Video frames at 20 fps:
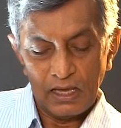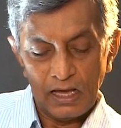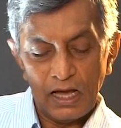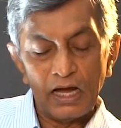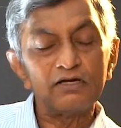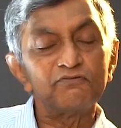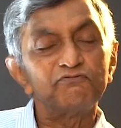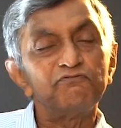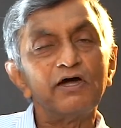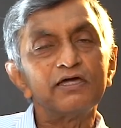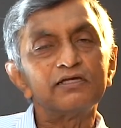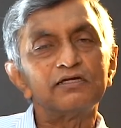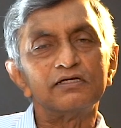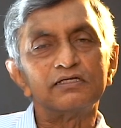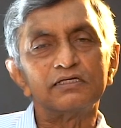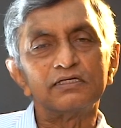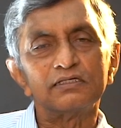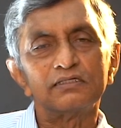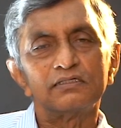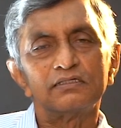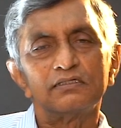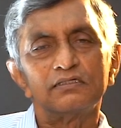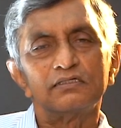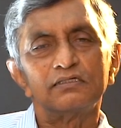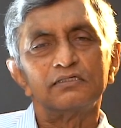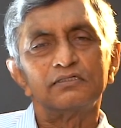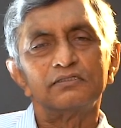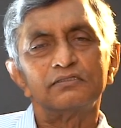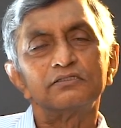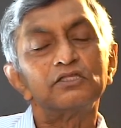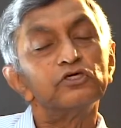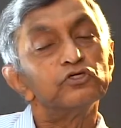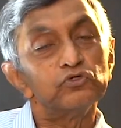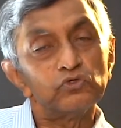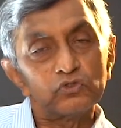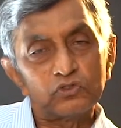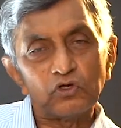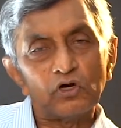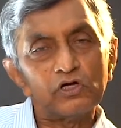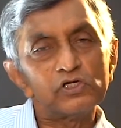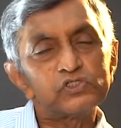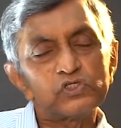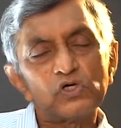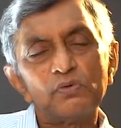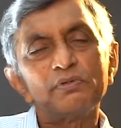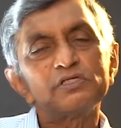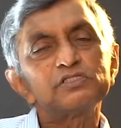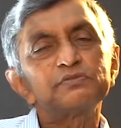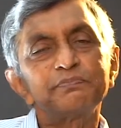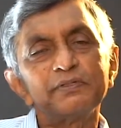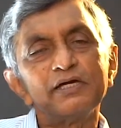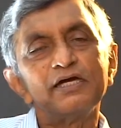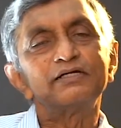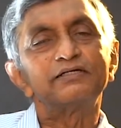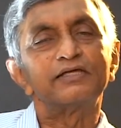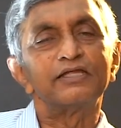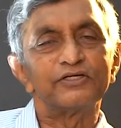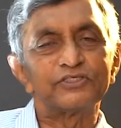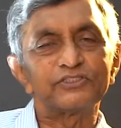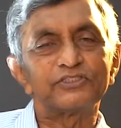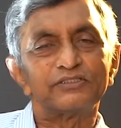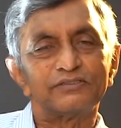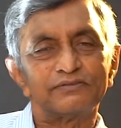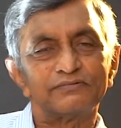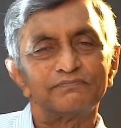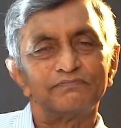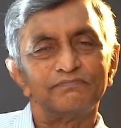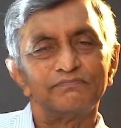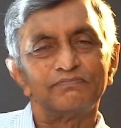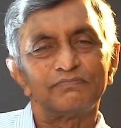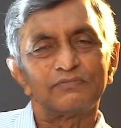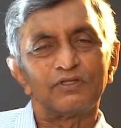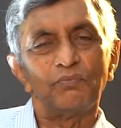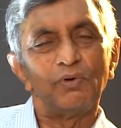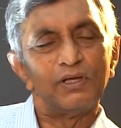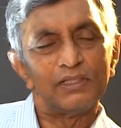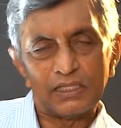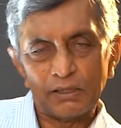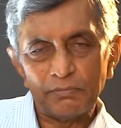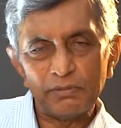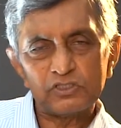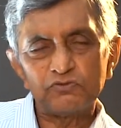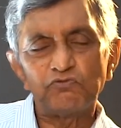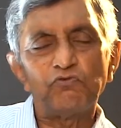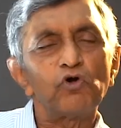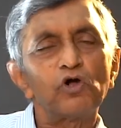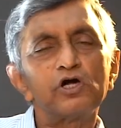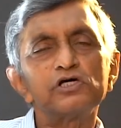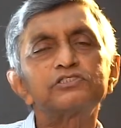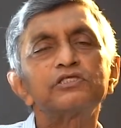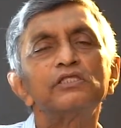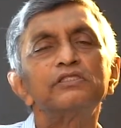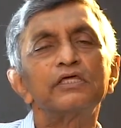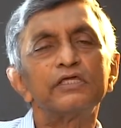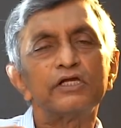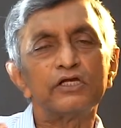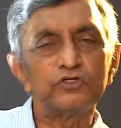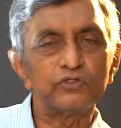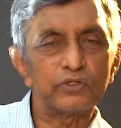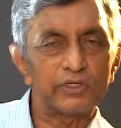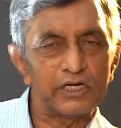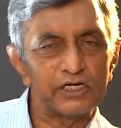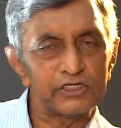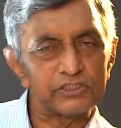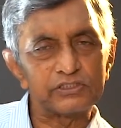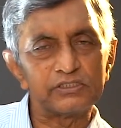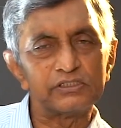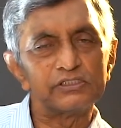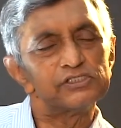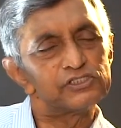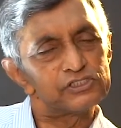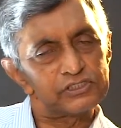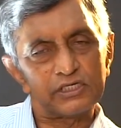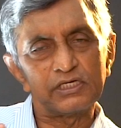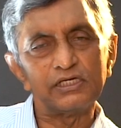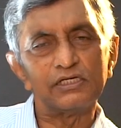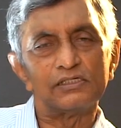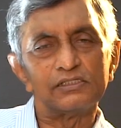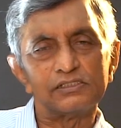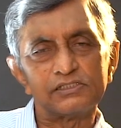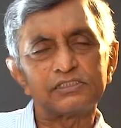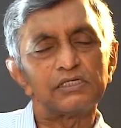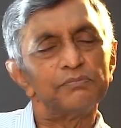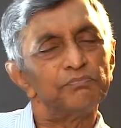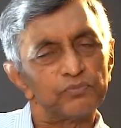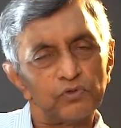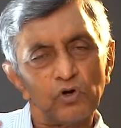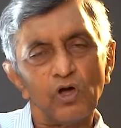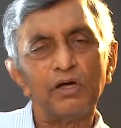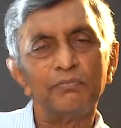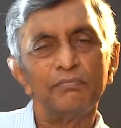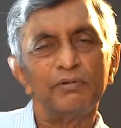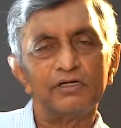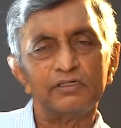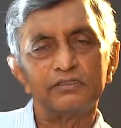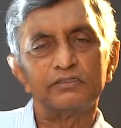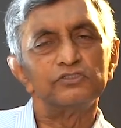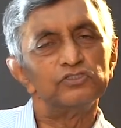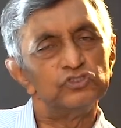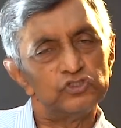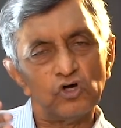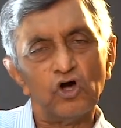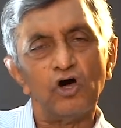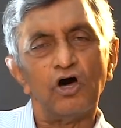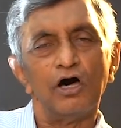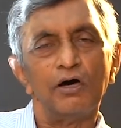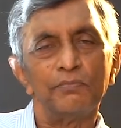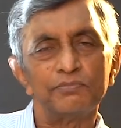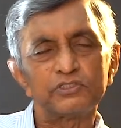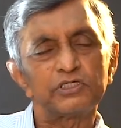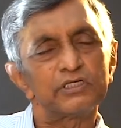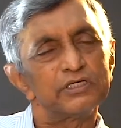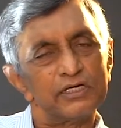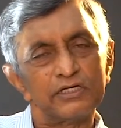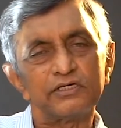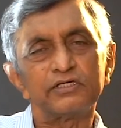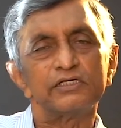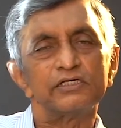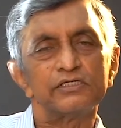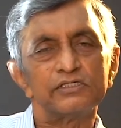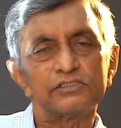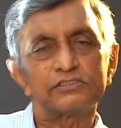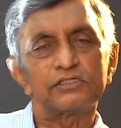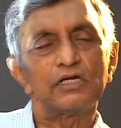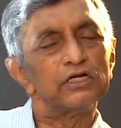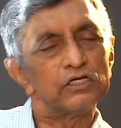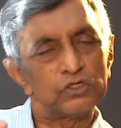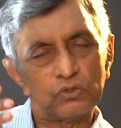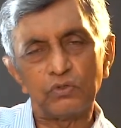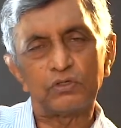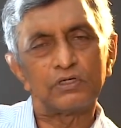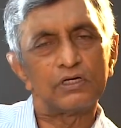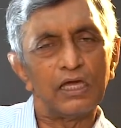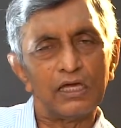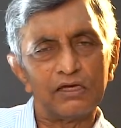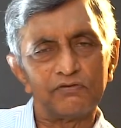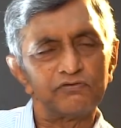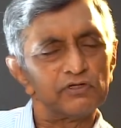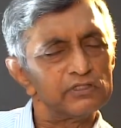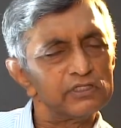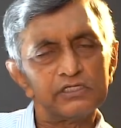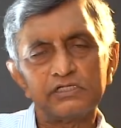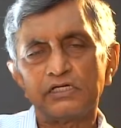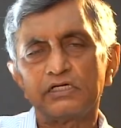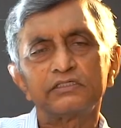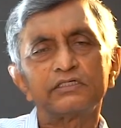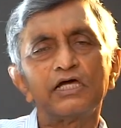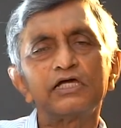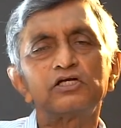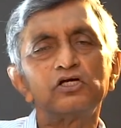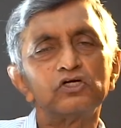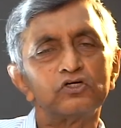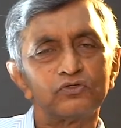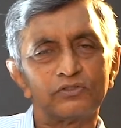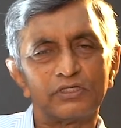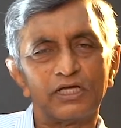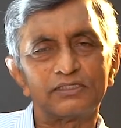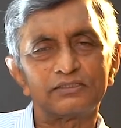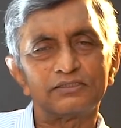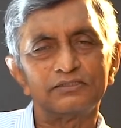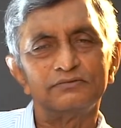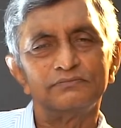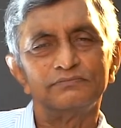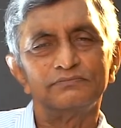And finally, the youth also must pay attention. While they must focus on their education, skills, employment, jobs, careers, and a good life, and they're entitled to that.